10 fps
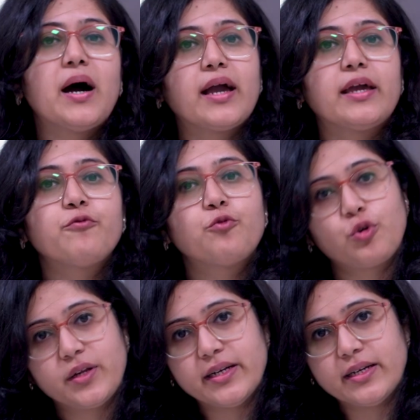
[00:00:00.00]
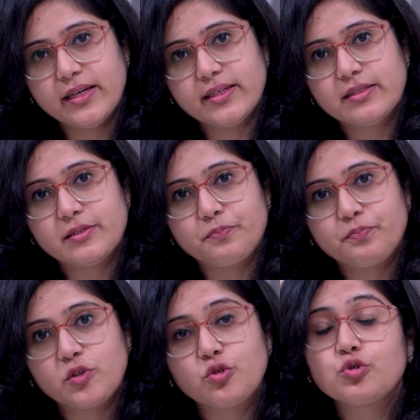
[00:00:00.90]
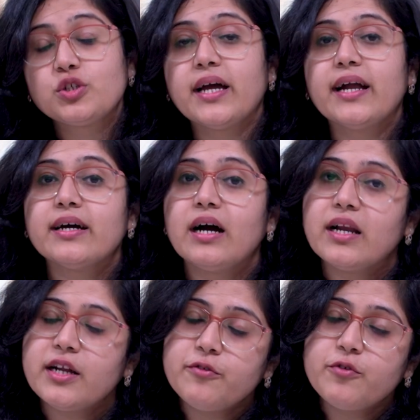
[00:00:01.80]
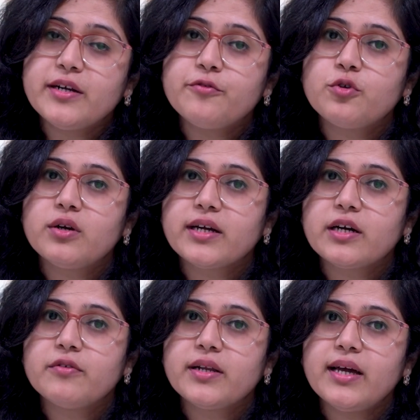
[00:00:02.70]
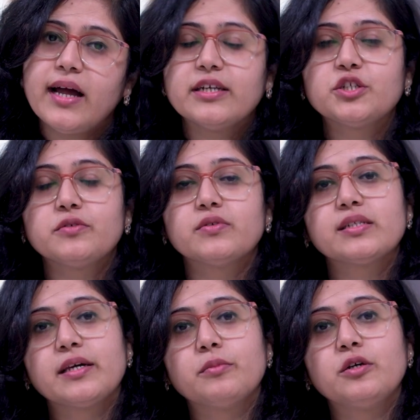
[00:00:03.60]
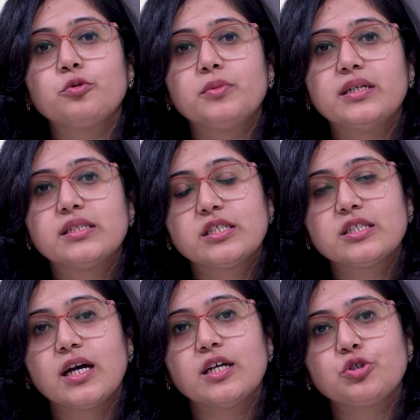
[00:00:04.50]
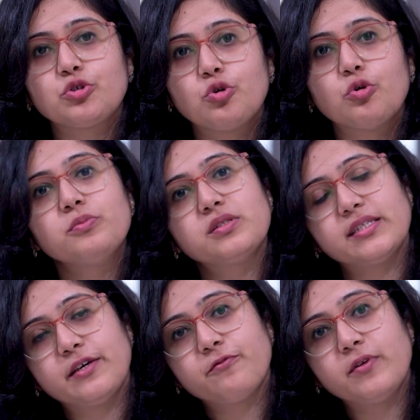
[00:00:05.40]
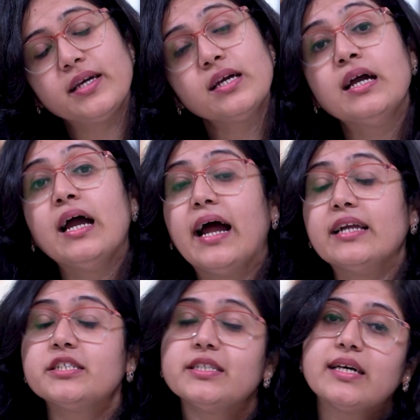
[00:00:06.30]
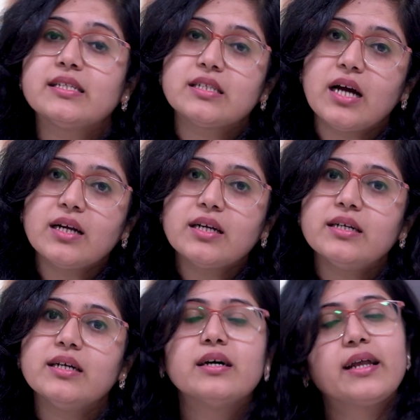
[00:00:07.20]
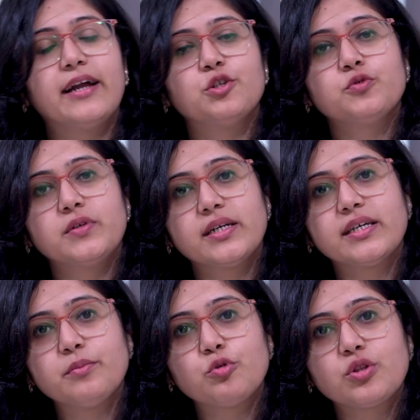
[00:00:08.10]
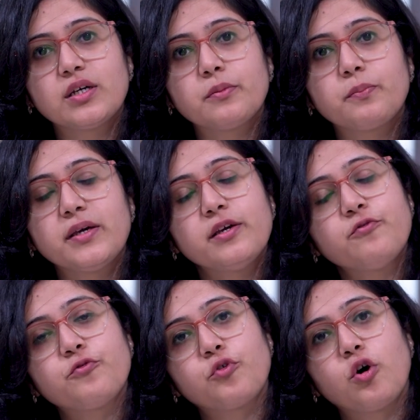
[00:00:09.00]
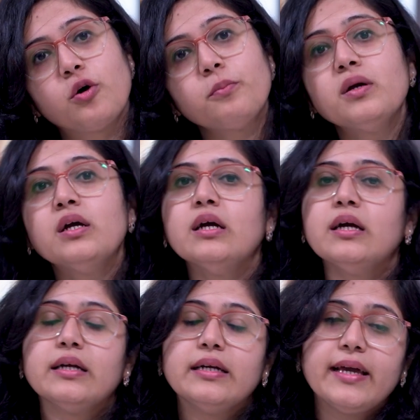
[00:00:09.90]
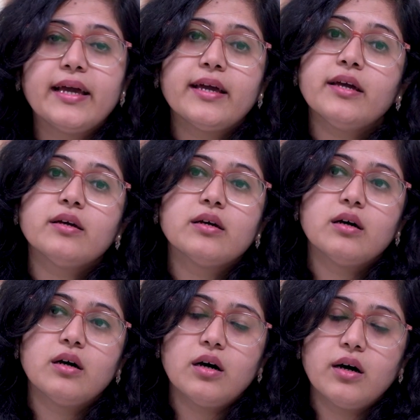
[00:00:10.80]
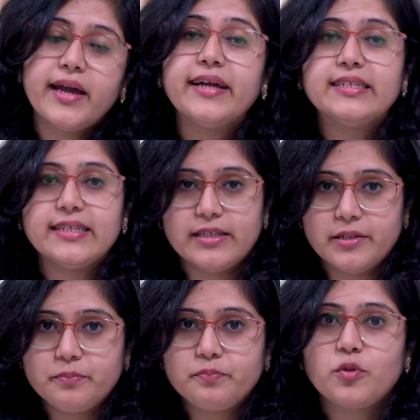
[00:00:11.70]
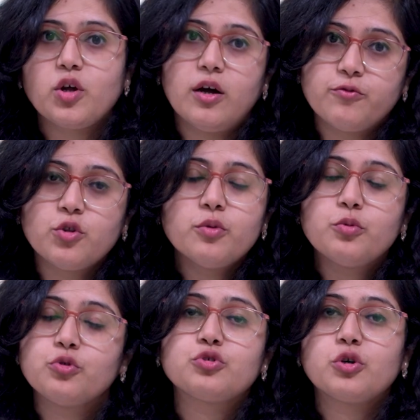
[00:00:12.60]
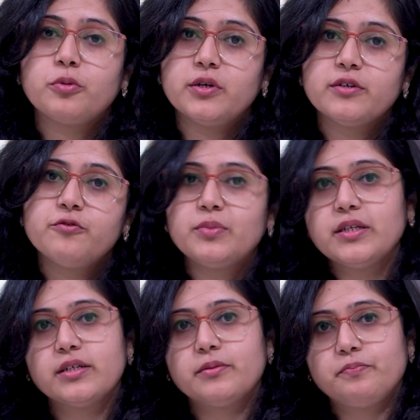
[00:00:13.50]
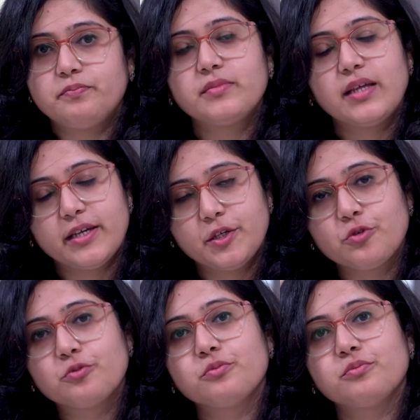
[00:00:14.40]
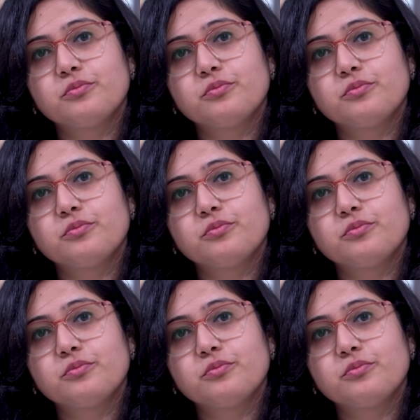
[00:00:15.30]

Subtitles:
by 14 days. So she had an uneventful recovery and she was able to be discharged home safely. And she has started her adjuvant chemotherapy from day 18 of the post-operative period. Thank you.